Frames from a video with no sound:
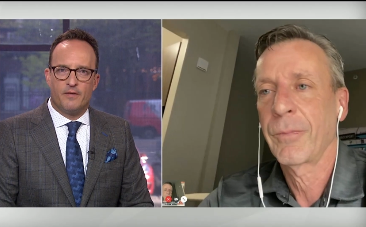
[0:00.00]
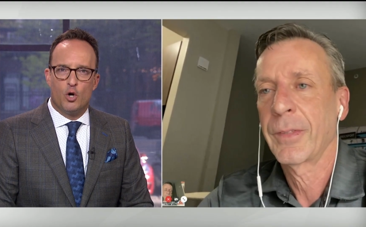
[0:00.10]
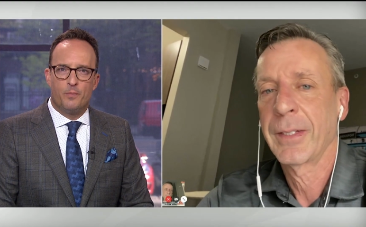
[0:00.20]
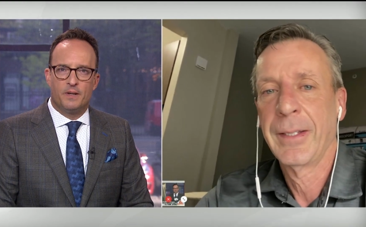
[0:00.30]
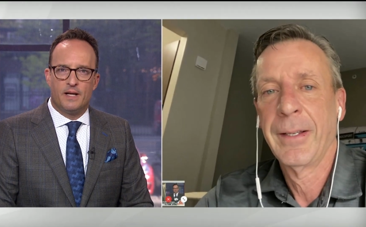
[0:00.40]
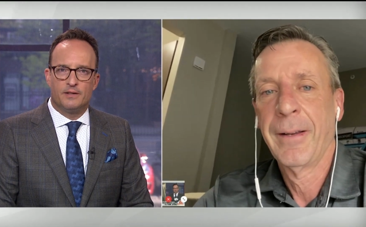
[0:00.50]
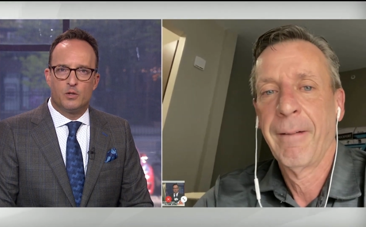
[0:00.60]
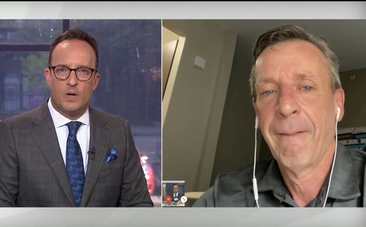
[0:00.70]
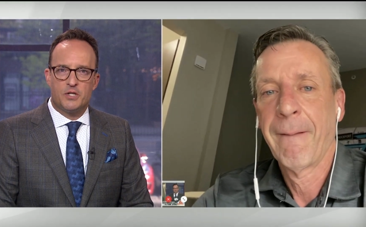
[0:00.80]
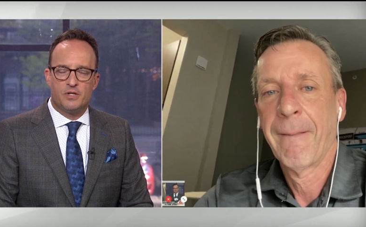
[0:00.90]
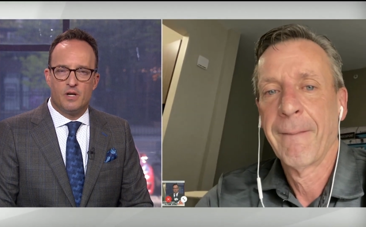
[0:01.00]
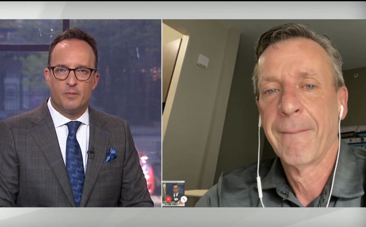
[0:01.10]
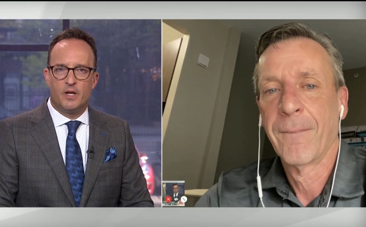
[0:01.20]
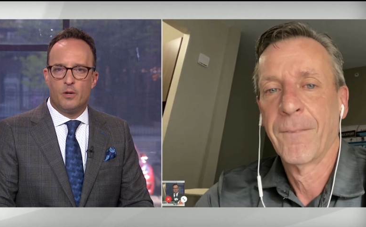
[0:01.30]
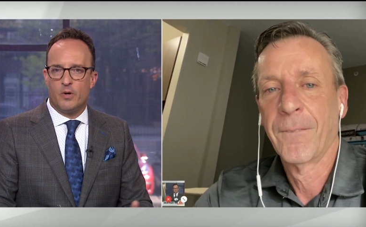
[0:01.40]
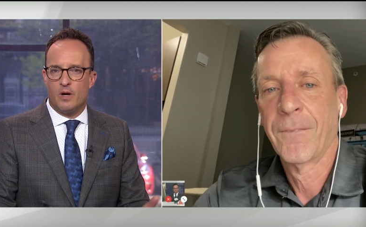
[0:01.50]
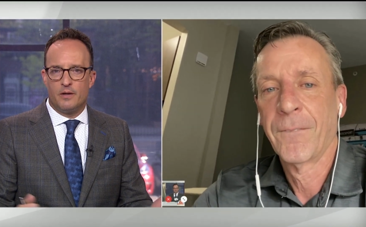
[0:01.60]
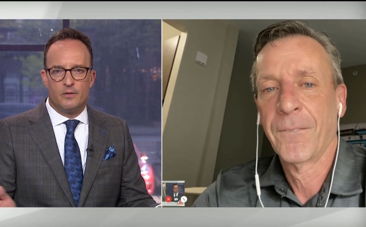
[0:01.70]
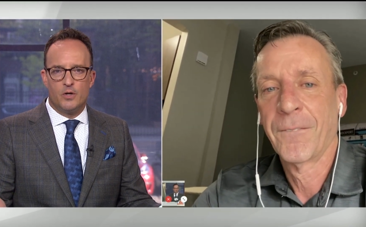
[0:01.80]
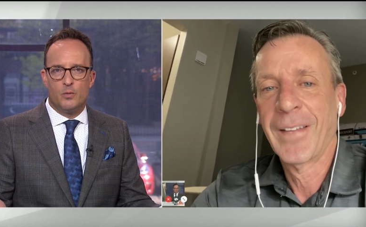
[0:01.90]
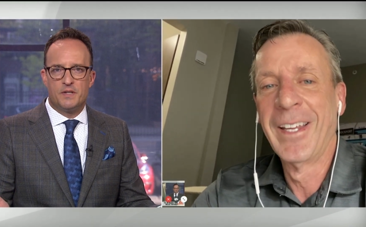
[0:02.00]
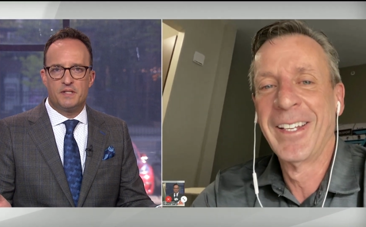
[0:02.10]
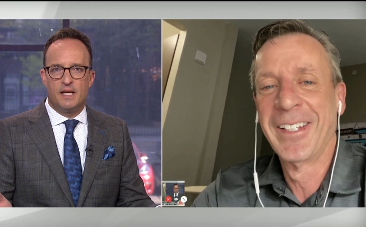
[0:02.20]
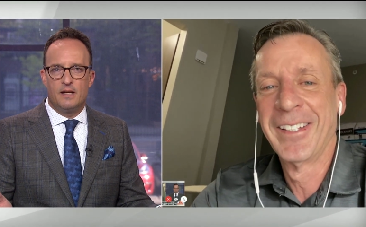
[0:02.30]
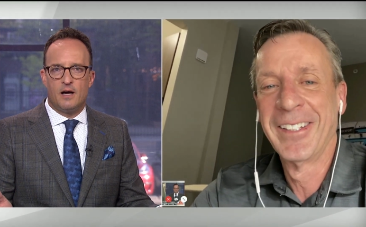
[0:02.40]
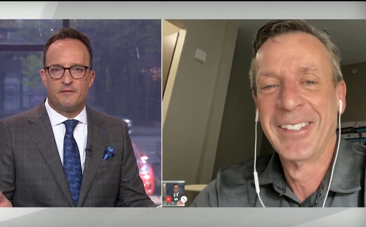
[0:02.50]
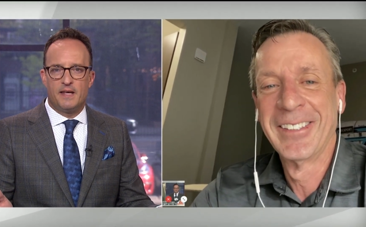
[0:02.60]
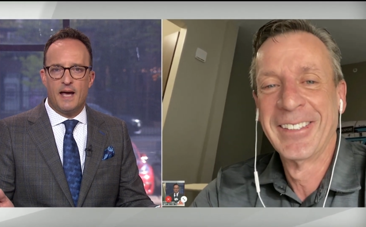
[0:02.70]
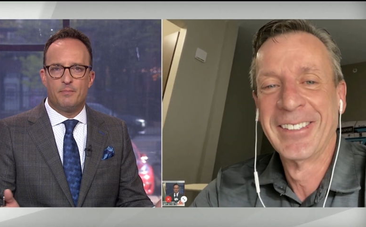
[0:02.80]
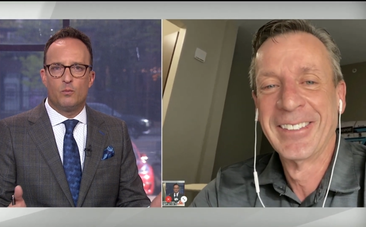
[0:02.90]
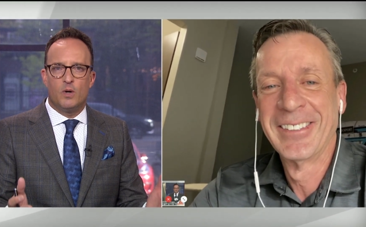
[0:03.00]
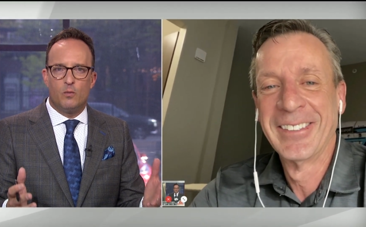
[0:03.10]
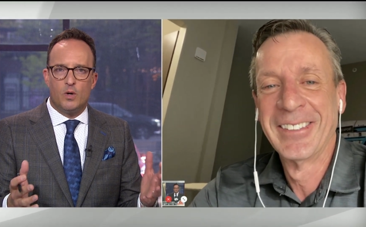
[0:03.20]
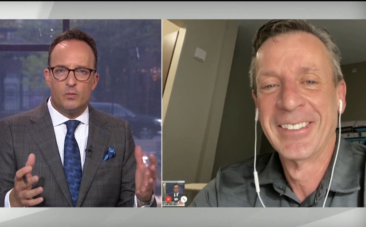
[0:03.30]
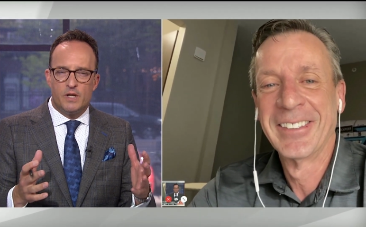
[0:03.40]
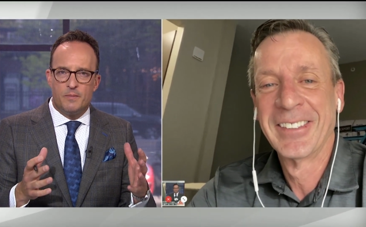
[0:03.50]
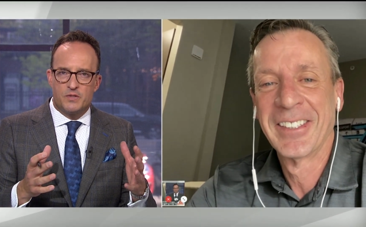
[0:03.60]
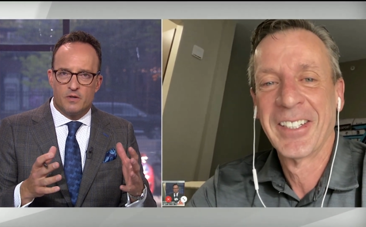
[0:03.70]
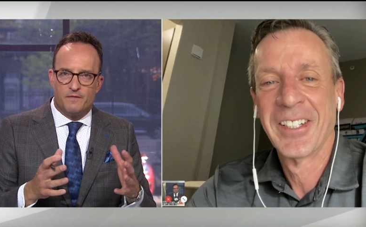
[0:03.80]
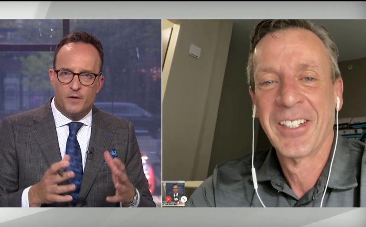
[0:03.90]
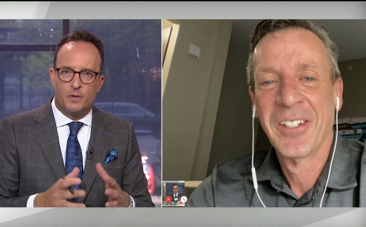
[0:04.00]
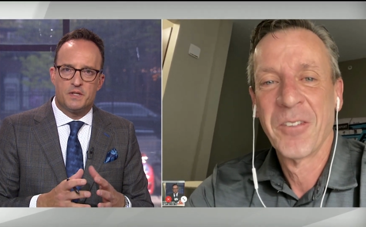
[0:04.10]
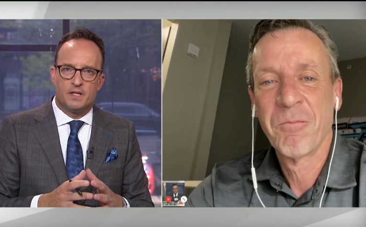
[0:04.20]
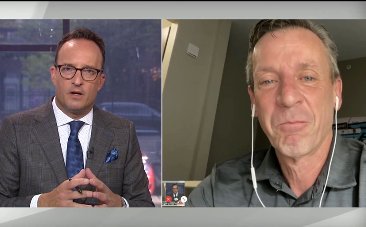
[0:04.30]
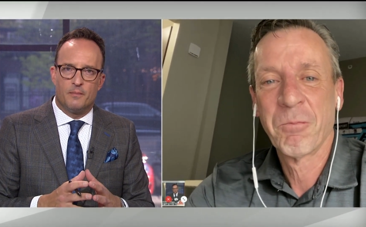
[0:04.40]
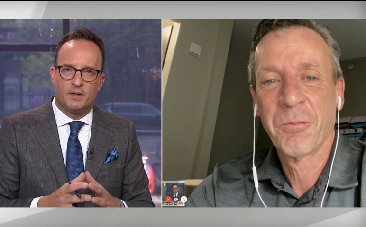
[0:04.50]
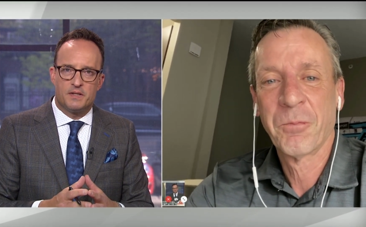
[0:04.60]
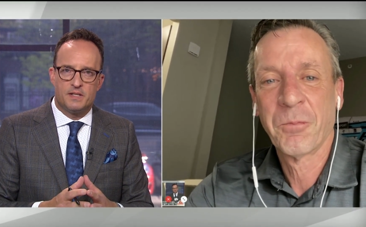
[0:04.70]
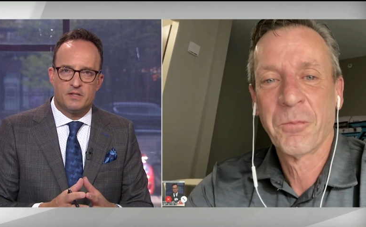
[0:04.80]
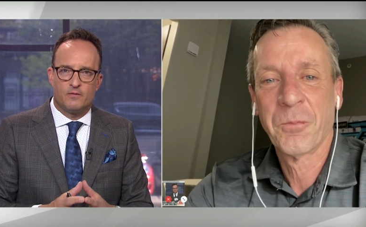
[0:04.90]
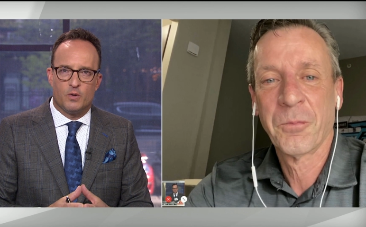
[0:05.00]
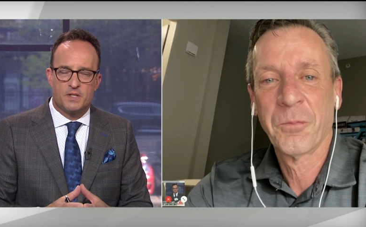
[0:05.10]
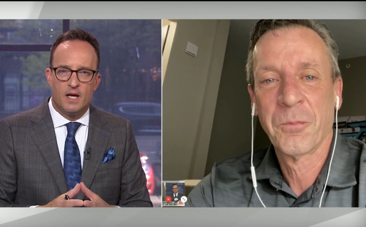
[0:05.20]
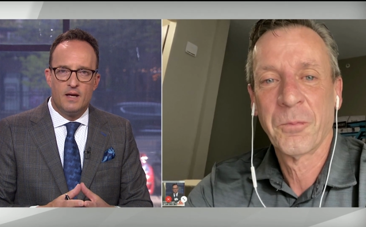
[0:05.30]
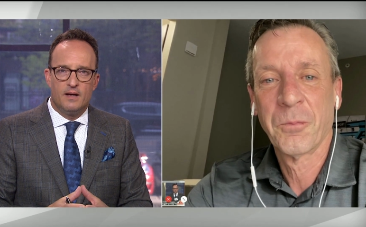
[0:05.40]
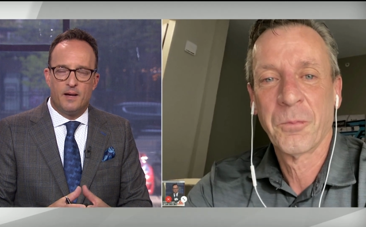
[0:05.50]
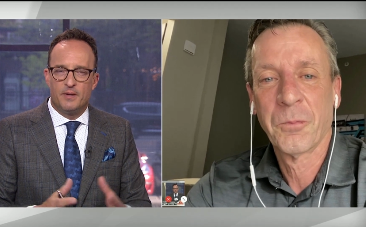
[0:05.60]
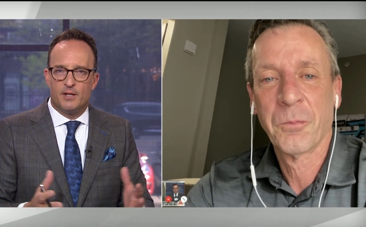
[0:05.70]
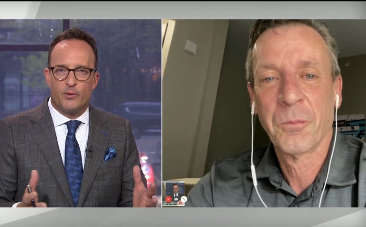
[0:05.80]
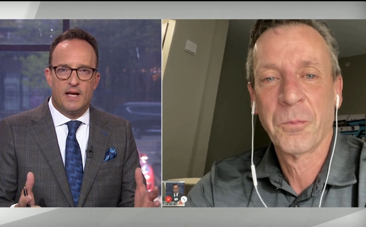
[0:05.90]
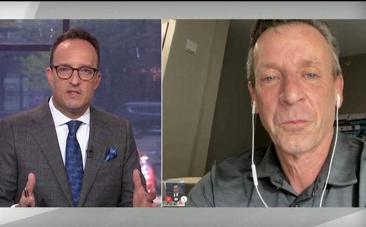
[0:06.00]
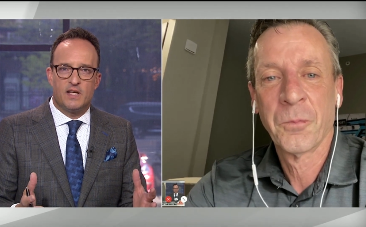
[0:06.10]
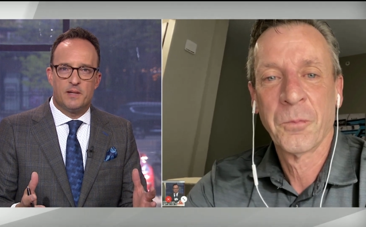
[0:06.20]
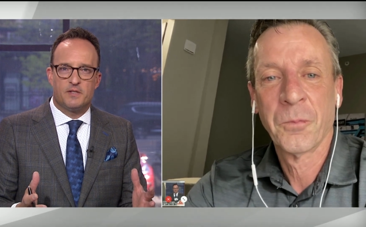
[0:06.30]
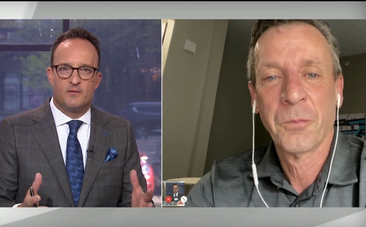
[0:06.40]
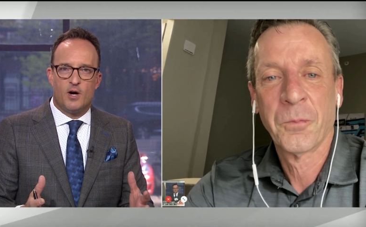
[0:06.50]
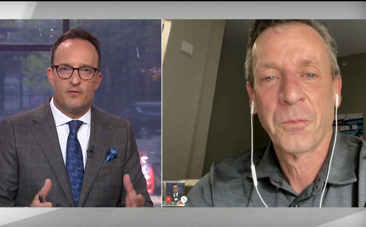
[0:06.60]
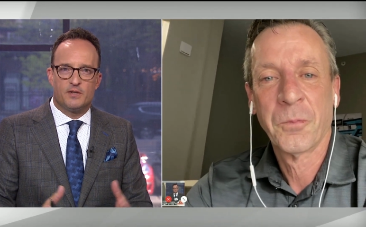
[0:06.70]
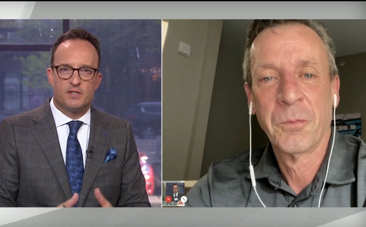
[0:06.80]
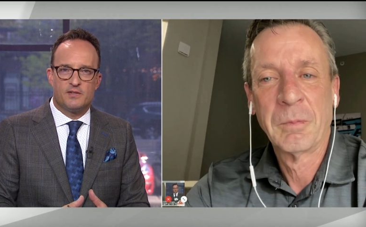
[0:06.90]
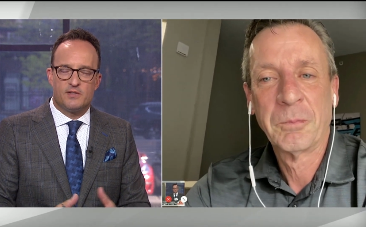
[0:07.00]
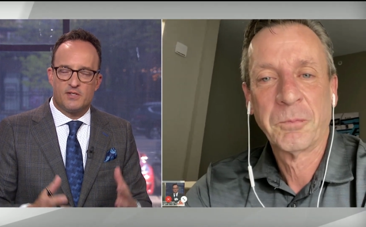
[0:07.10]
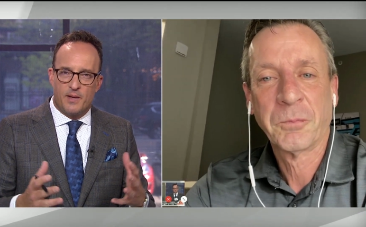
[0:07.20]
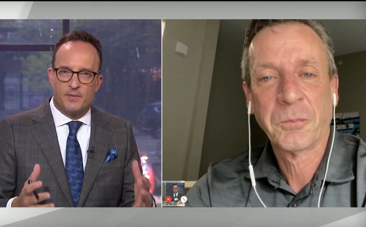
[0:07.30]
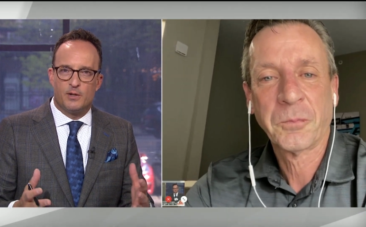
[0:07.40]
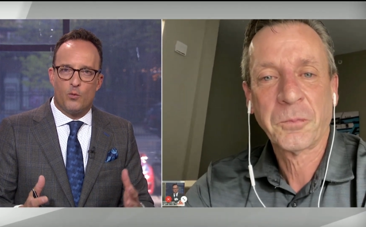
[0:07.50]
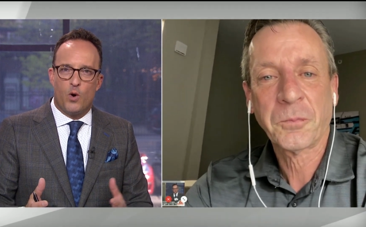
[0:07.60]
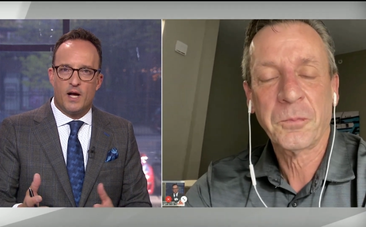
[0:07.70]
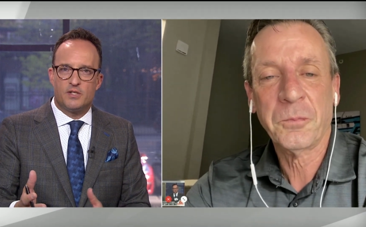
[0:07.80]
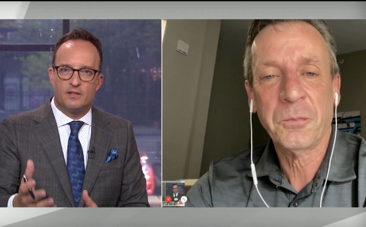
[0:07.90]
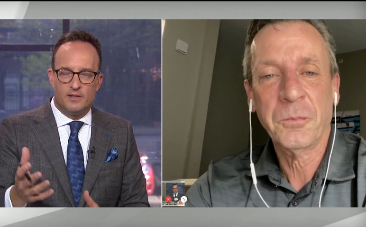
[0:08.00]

Speaker 1: an open-ended question here, but here we are. You know, no one's teed off yet. But what will you be sort of focusing on? Because this, of course, I mean, the Grand Slams of golf are just something to watch.